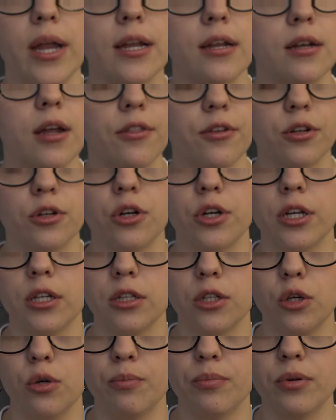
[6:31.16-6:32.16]
and another hook
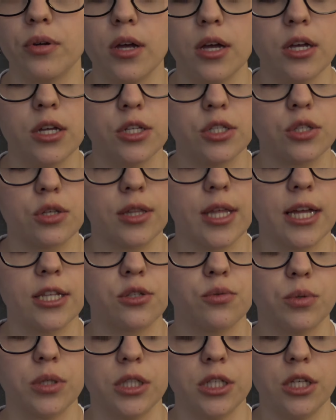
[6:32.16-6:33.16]
and loop. So
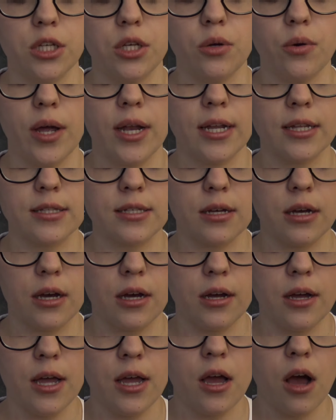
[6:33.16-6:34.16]
that's really cute. And it's
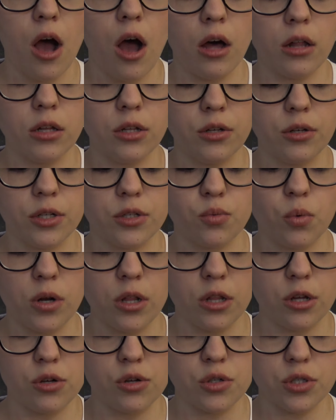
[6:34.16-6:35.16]
a all in it's one
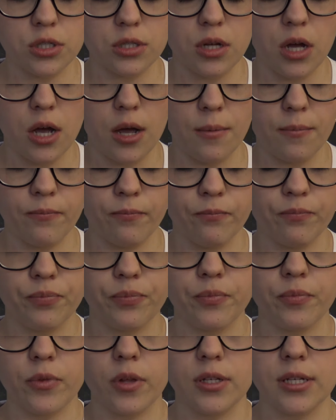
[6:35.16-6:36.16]
of those um,
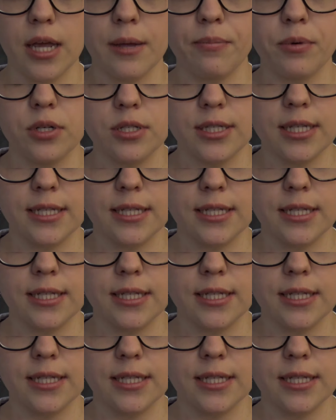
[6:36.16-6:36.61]
diapers